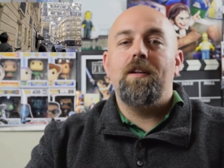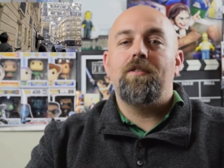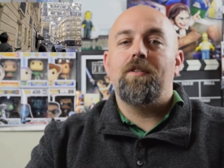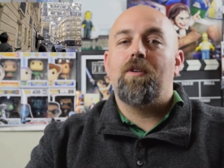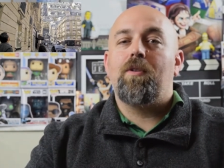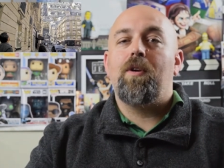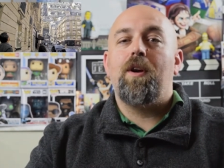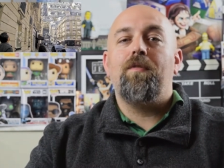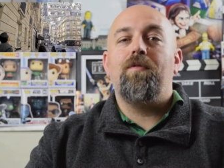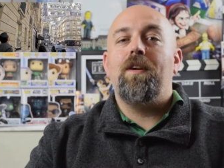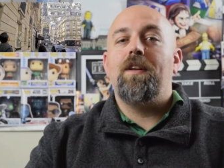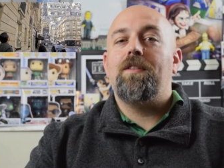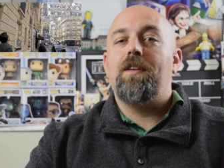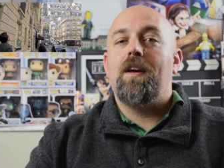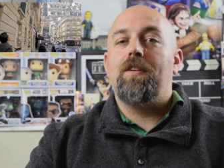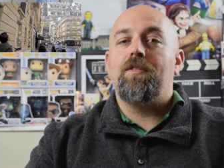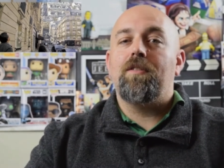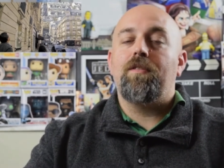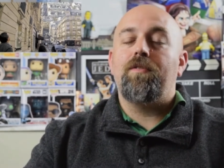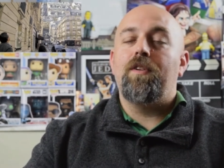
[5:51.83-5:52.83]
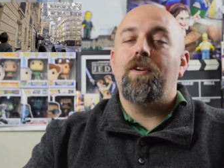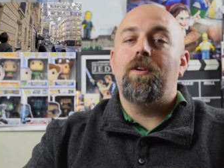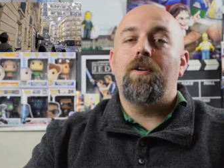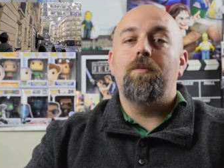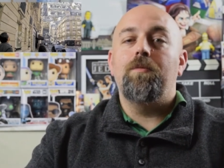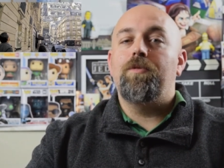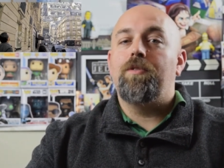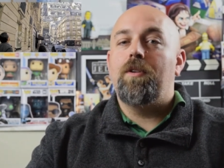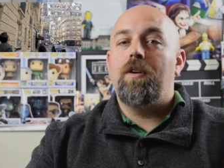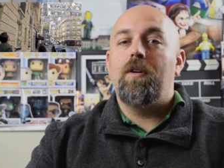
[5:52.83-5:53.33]
It's a great, fantastic
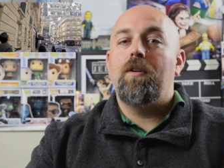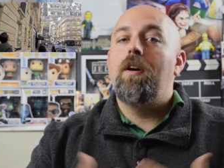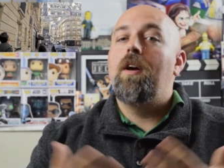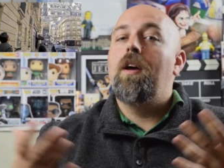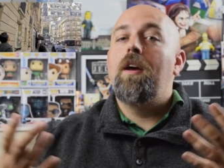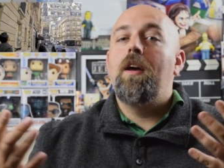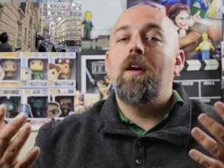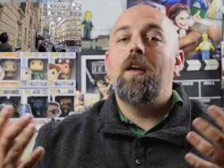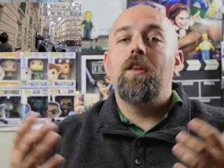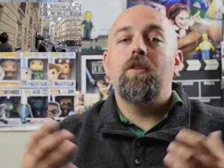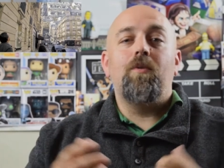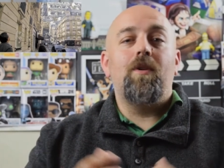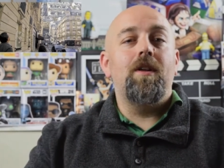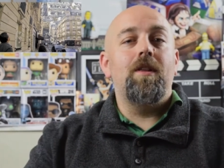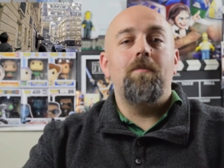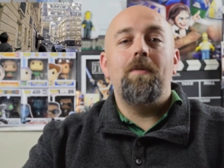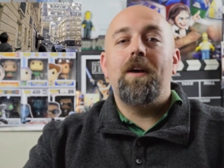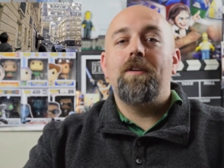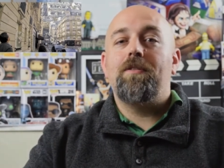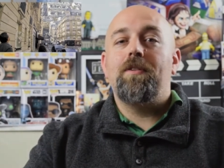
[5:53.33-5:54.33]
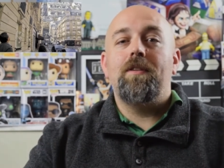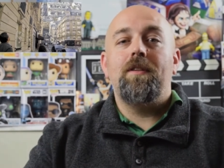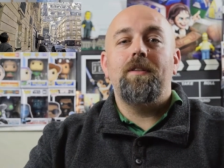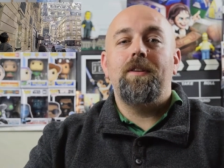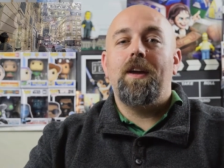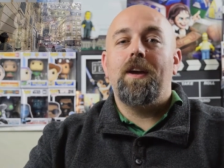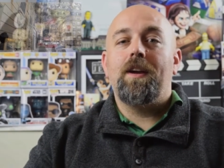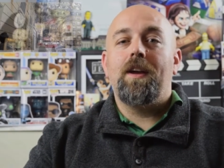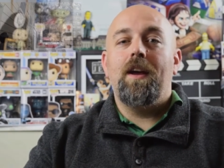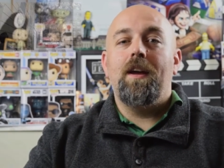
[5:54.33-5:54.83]
film. So one of the best of the
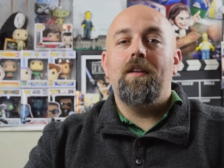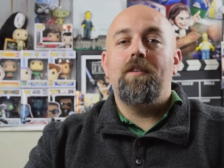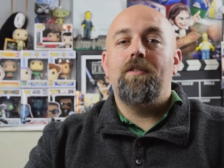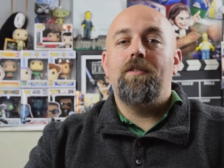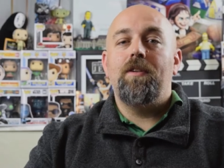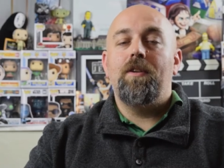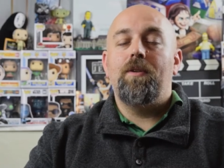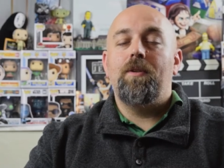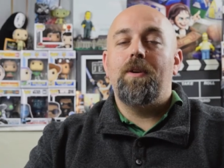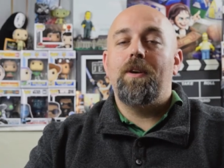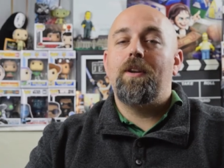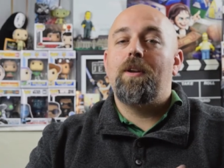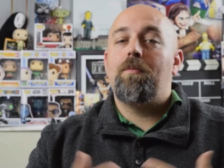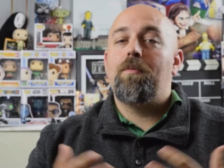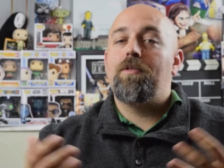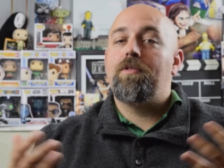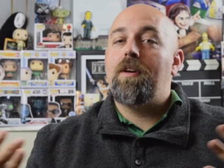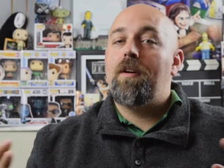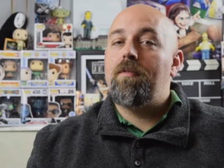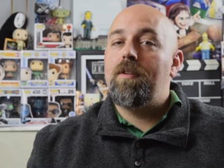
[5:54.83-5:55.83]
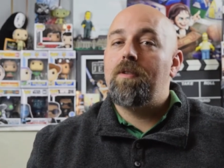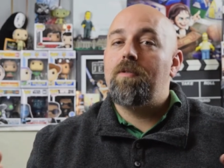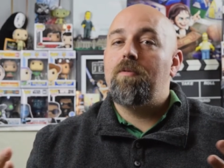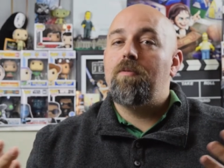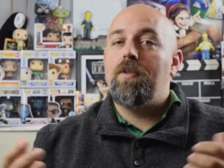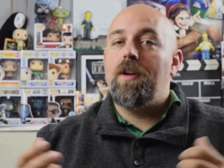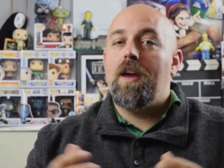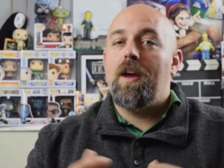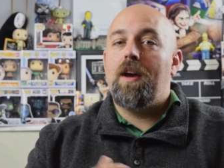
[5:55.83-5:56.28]
decade. So at number seven, we